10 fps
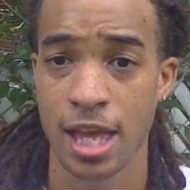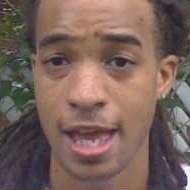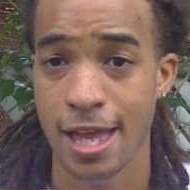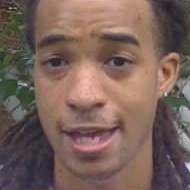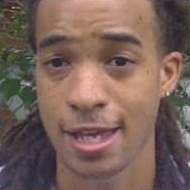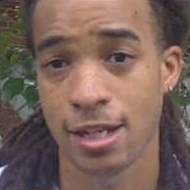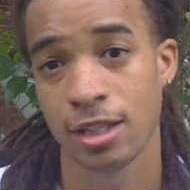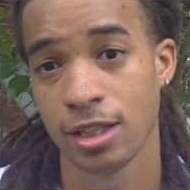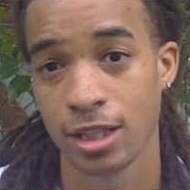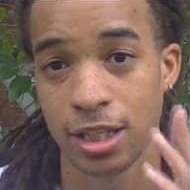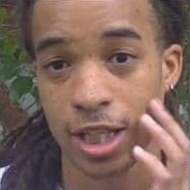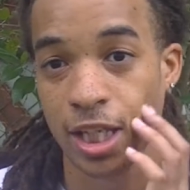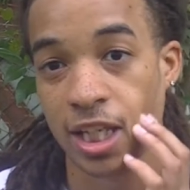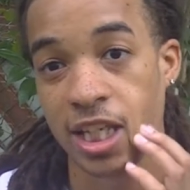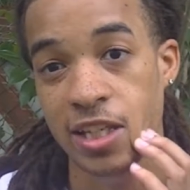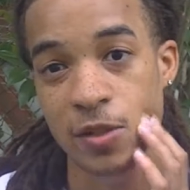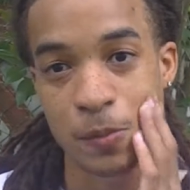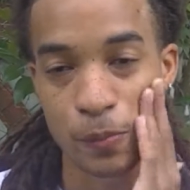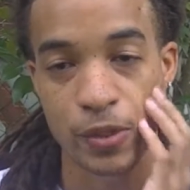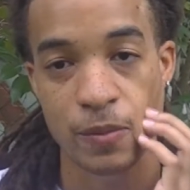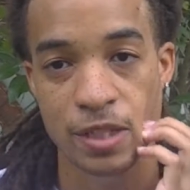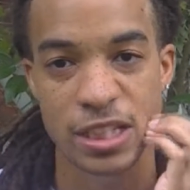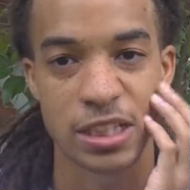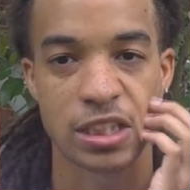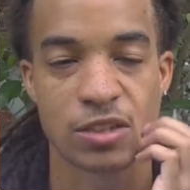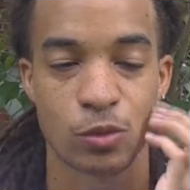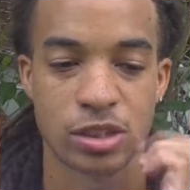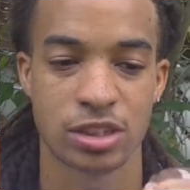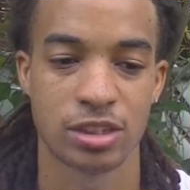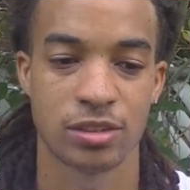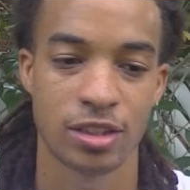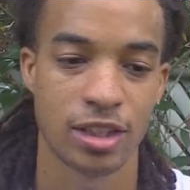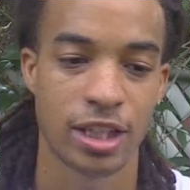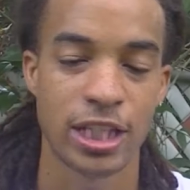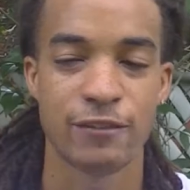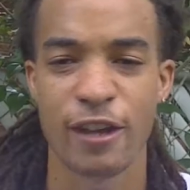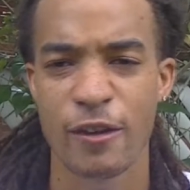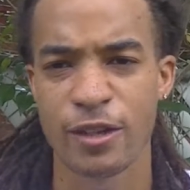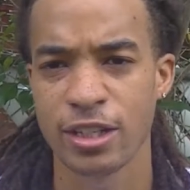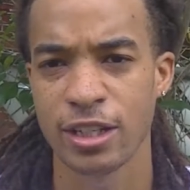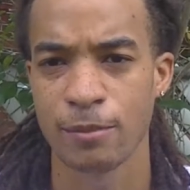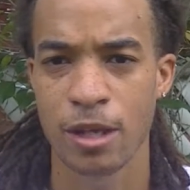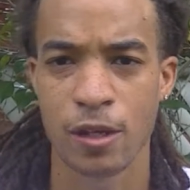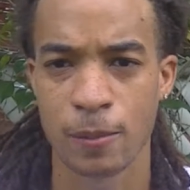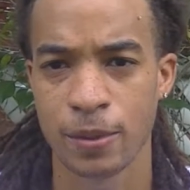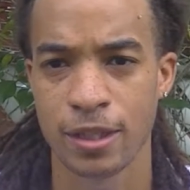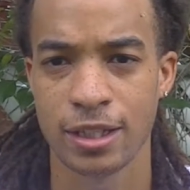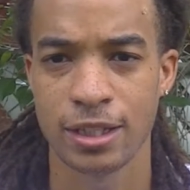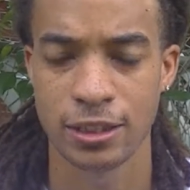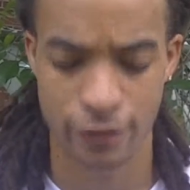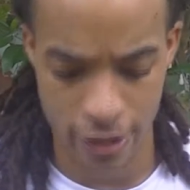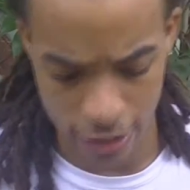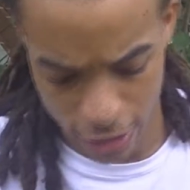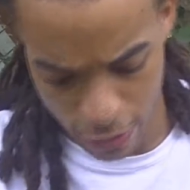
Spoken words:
And he pretty much he's very, in my opinion, he's very